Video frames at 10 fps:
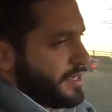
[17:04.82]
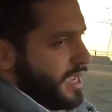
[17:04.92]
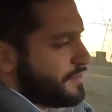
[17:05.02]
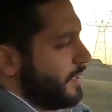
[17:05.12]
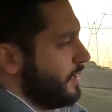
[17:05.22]

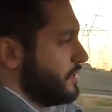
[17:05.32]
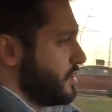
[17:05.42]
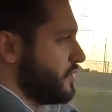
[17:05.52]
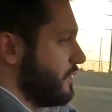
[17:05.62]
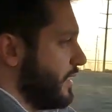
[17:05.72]
Gas mileage
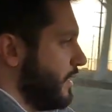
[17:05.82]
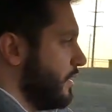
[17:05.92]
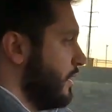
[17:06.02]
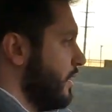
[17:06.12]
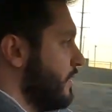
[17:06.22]
is great.
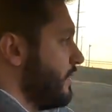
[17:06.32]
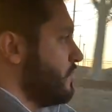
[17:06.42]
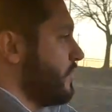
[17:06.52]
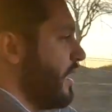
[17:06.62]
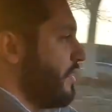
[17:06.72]
They
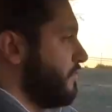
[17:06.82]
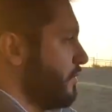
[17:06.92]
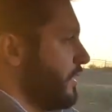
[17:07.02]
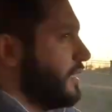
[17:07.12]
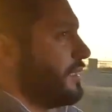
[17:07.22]
drive
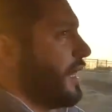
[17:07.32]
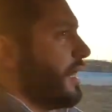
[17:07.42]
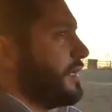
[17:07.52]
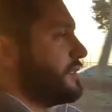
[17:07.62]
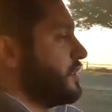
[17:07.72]
really
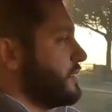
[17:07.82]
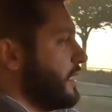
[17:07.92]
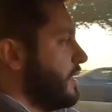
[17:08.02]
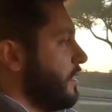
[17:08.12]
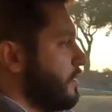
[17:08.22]
nice, just
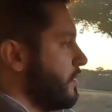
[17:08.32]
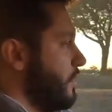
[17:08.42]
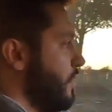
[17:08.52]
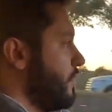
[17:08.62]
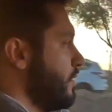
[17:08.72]
like any other
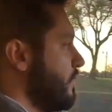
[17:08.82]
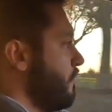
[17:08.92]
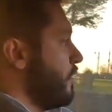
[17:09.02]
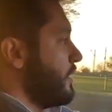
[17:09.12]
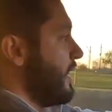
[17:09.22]

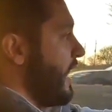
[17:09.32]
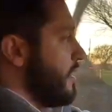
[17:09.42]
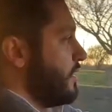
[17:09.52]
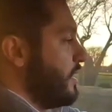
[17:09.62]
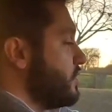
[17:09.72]
E34.
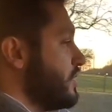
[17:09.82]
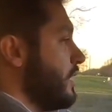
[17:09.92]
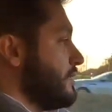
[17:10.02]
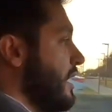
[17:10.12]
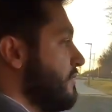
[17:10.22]
The engine
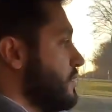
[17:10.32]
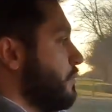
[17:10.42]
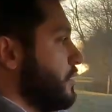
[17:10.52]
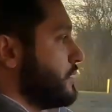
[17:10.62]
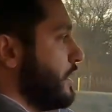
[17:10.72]
does have some
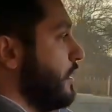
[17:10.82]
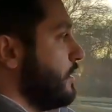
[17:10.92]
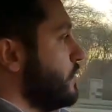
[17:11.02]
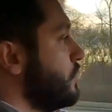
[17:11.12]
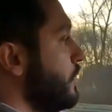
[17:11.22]

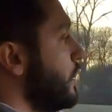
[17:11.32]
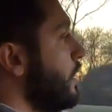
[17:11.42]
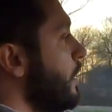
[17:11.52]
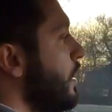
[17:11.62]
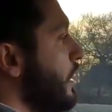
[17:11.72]
personality to it.
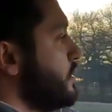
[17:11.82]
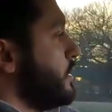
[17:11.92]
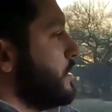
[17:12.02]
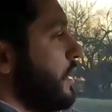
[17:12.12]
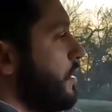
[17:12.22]
It's
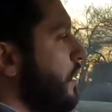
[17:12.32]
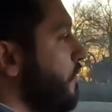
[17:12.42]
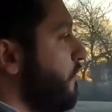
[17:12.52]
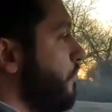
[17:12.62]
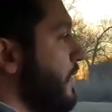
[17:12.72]
just not
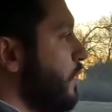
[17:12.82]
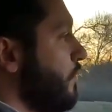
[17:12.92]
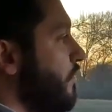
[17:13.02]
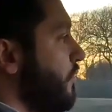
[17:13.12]
enough oomph.